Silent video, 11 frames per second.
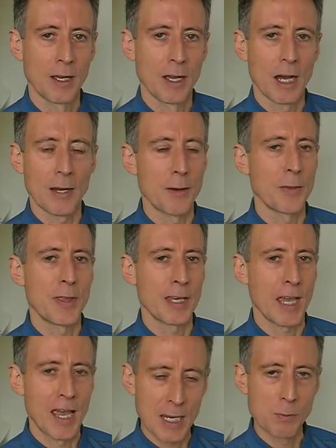I don't think
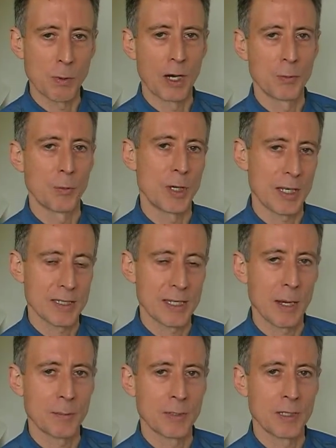anyone would
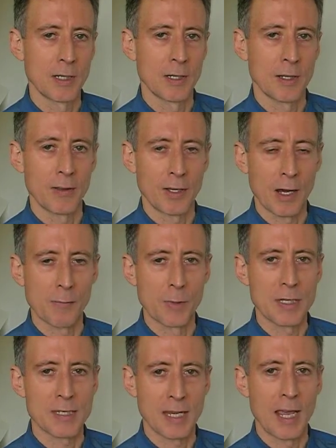accept the government
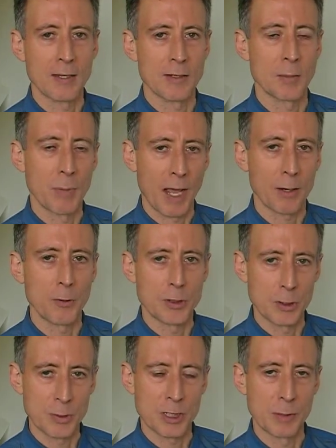saying to the black or
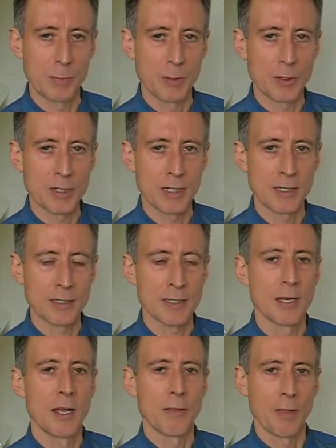Jewish communities
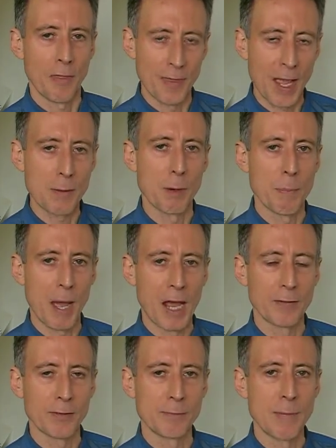that they were
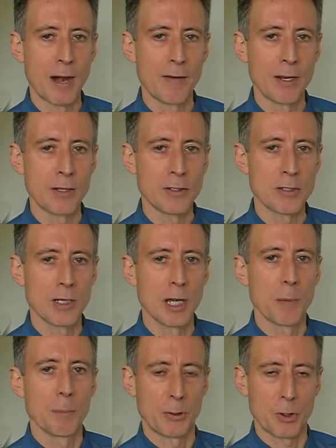banned from marriage
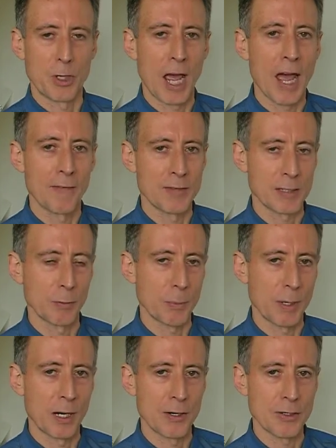but could have civil
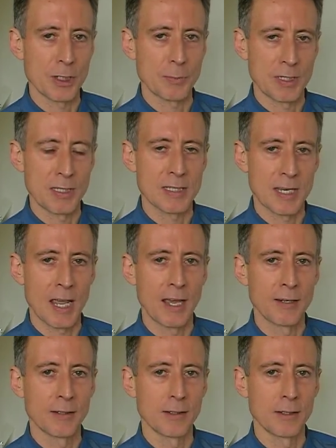partnerships instead.
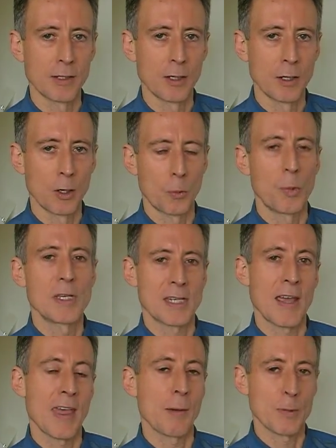We'd say
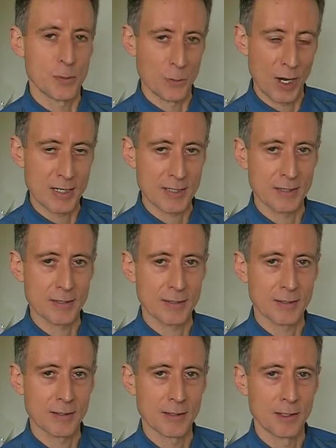that was
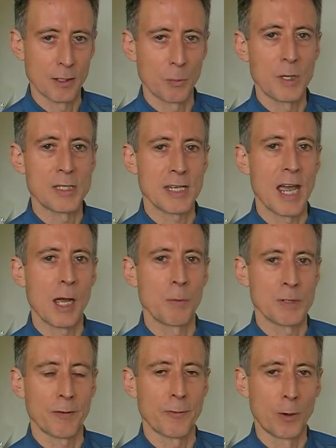racist. We'd say it was
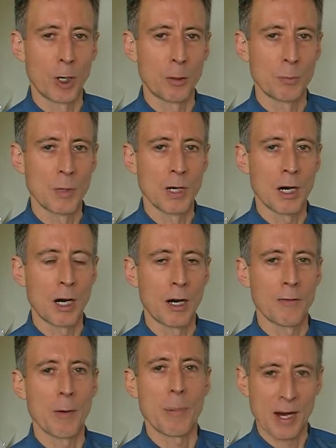a form
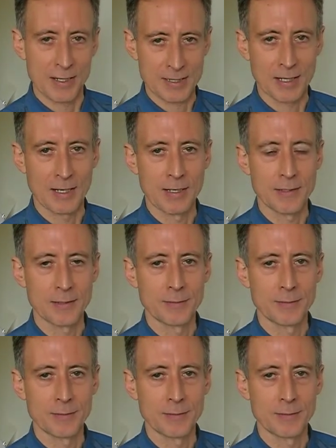of apartheid.